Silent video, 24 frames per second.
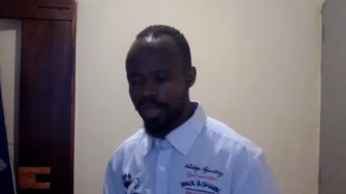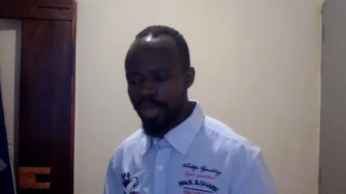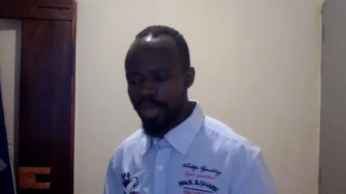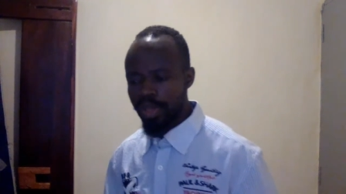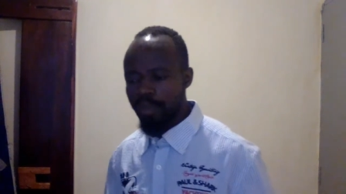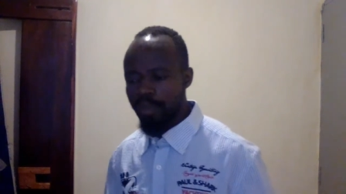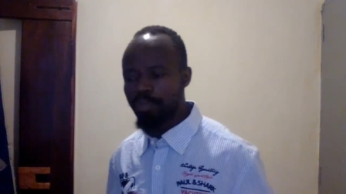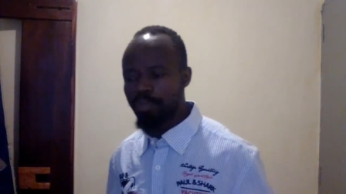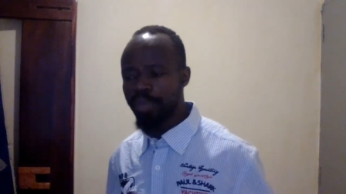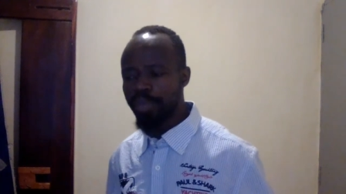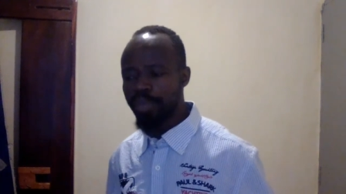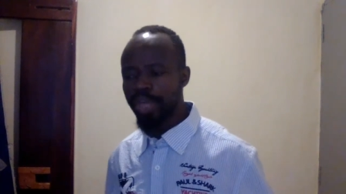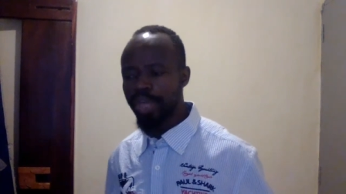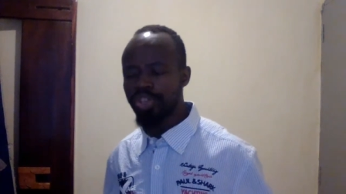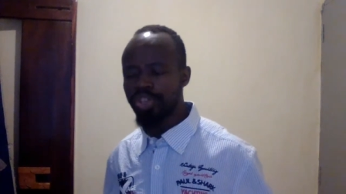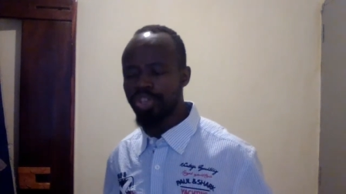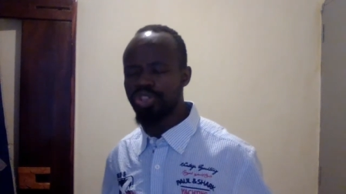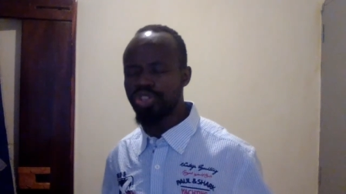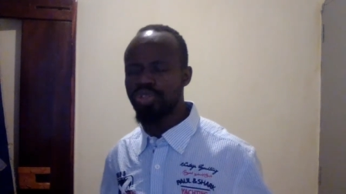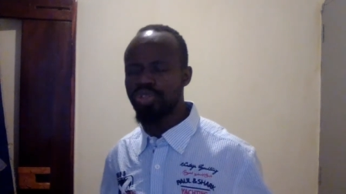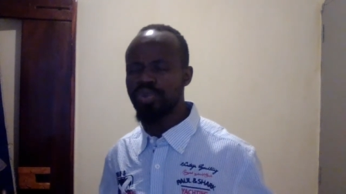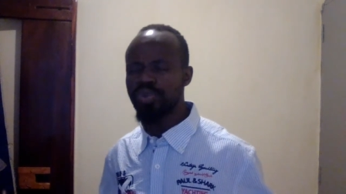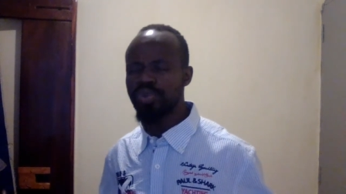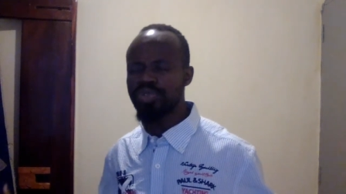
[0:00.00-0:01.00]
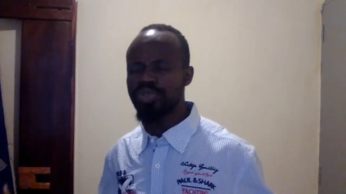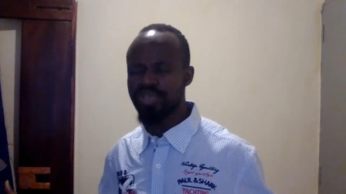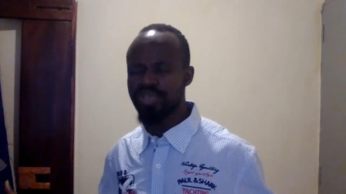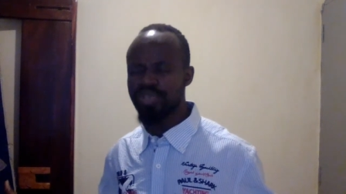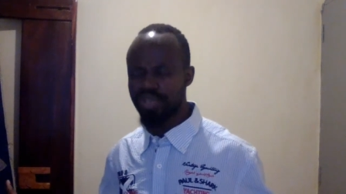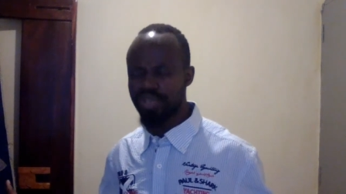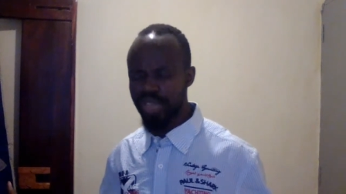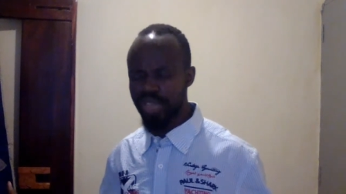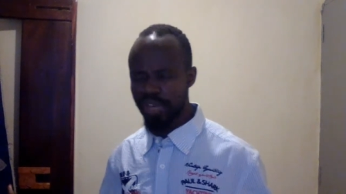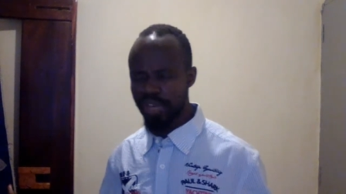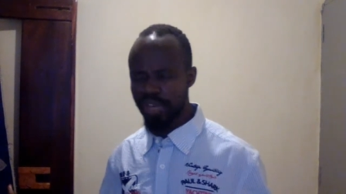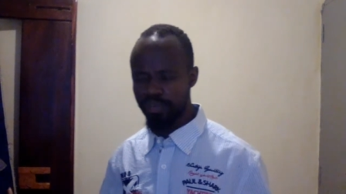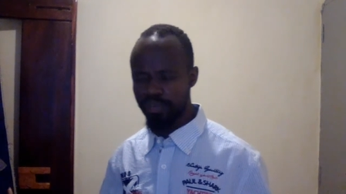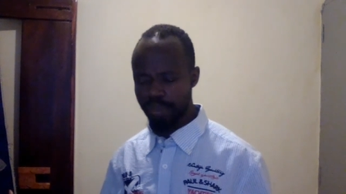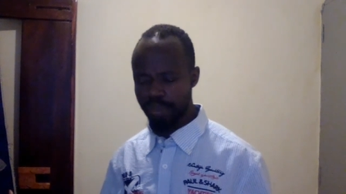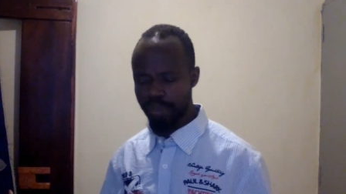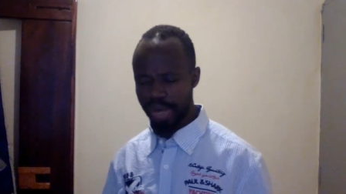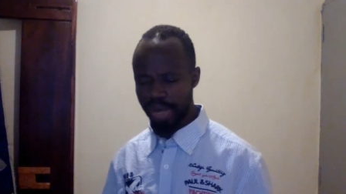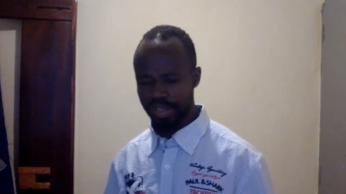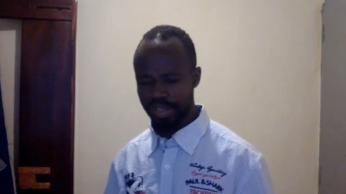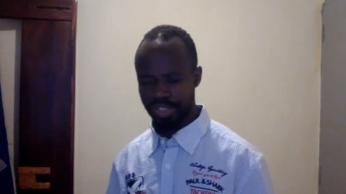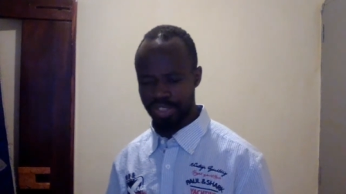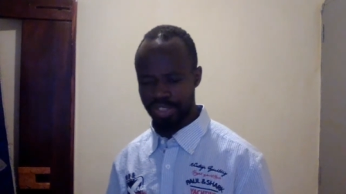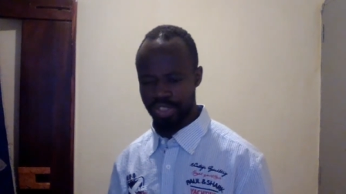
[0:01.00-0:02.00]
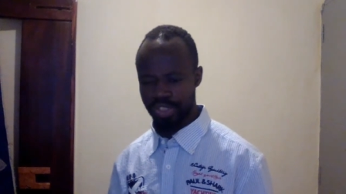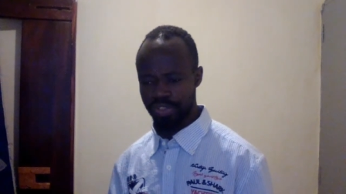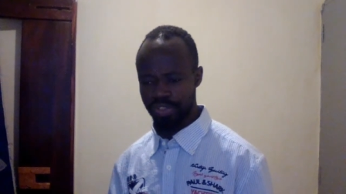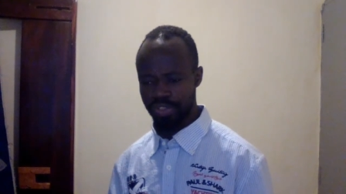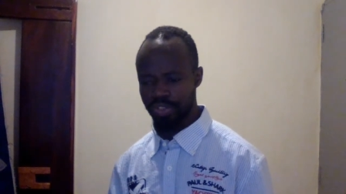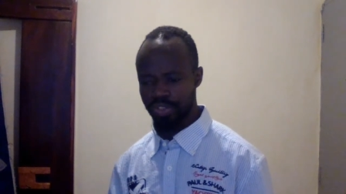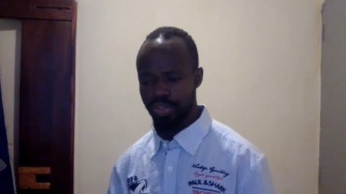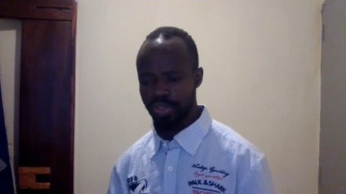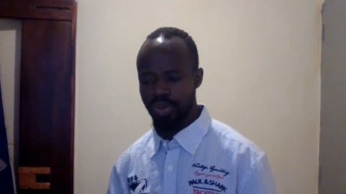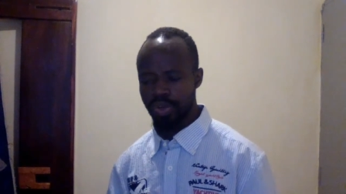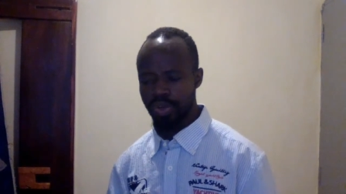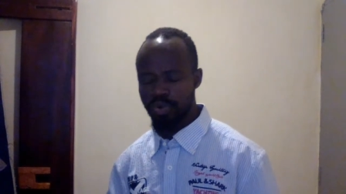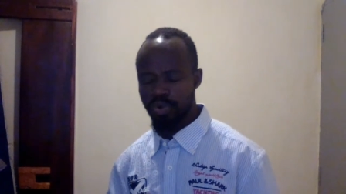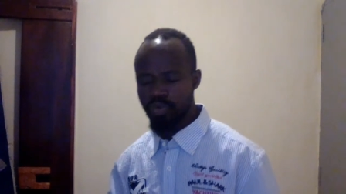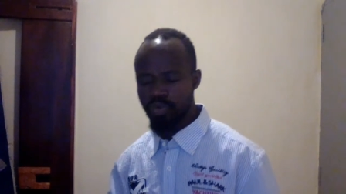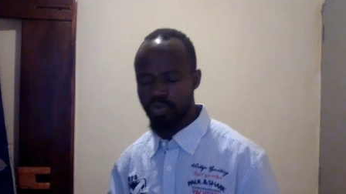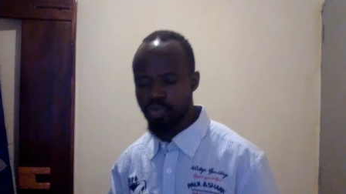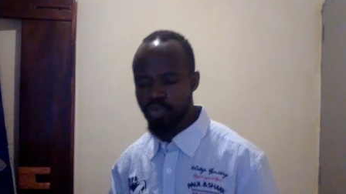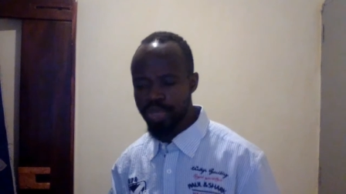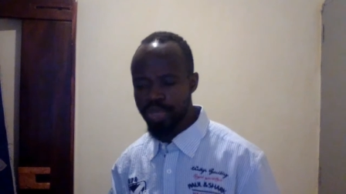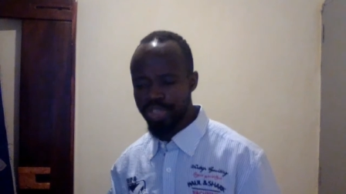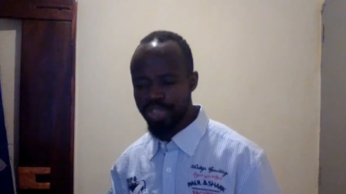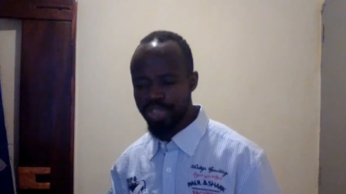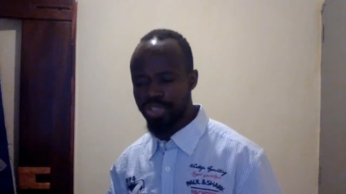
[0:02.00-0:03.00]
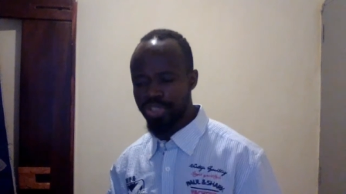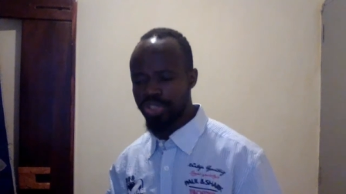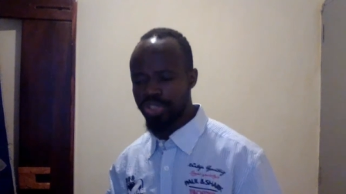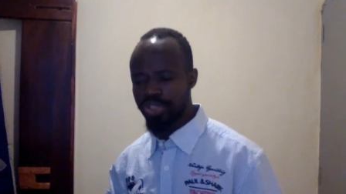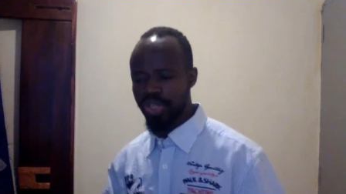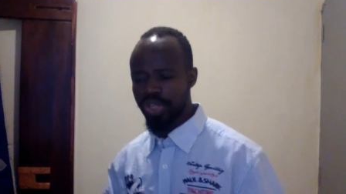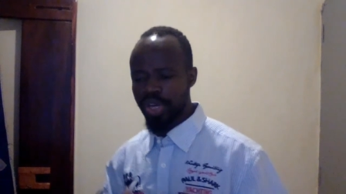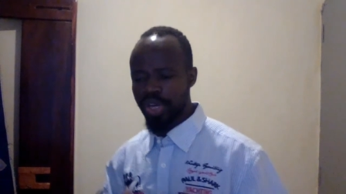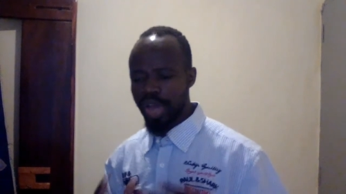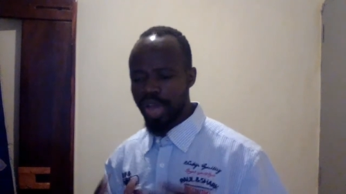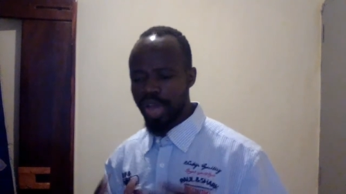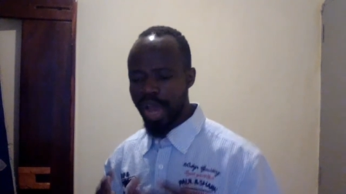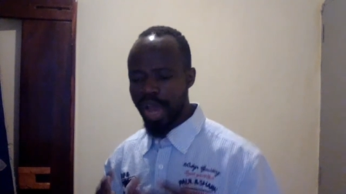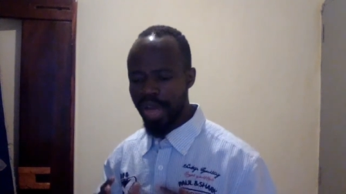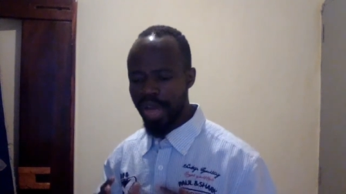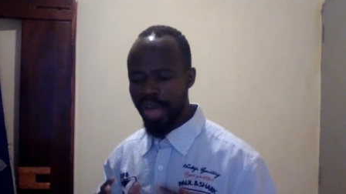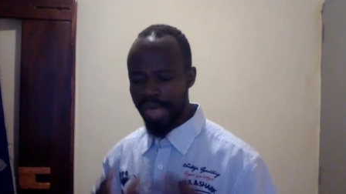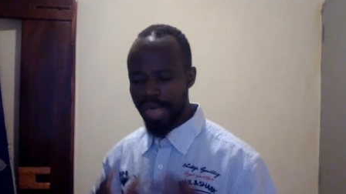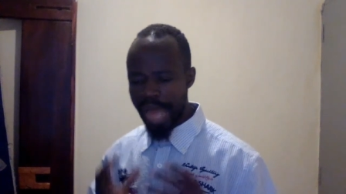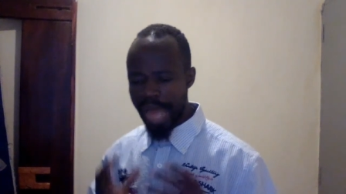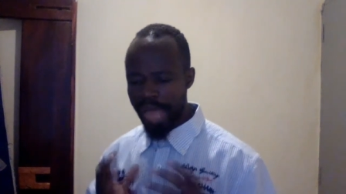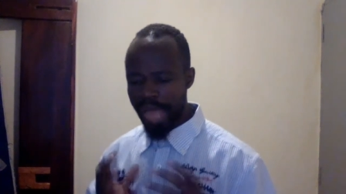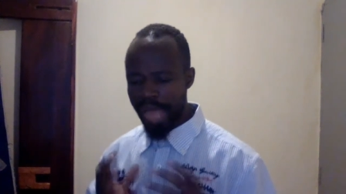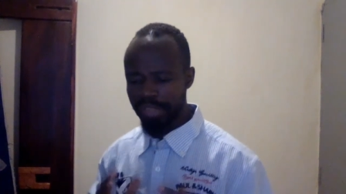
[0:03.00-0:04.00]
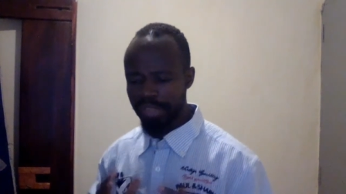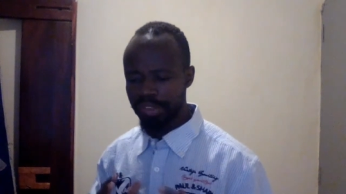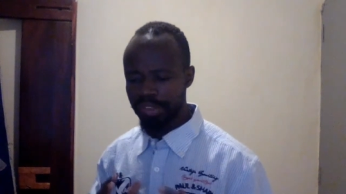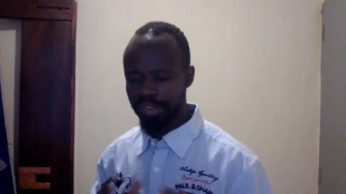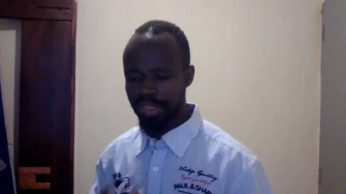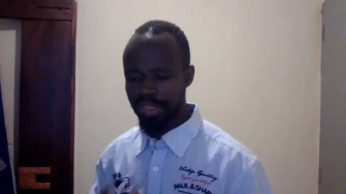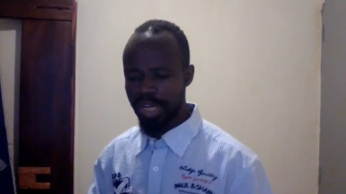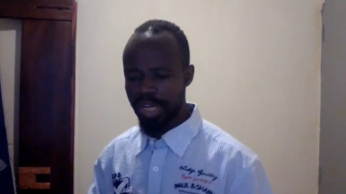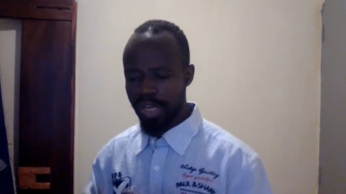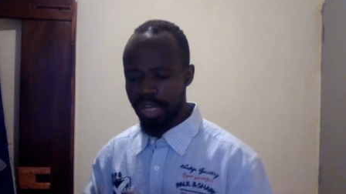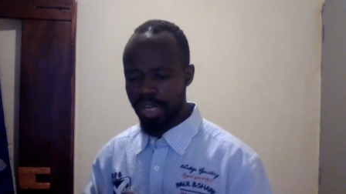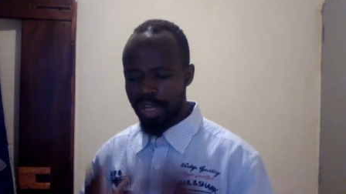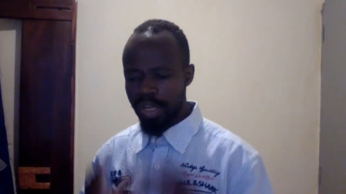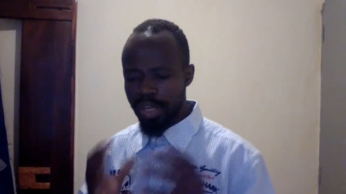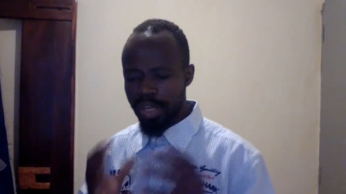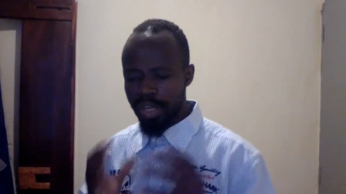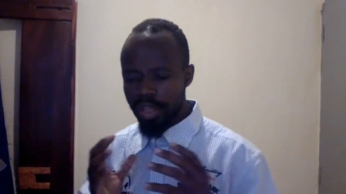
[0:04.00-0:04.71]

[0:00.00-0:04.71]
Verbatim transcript: May you save marriages which are under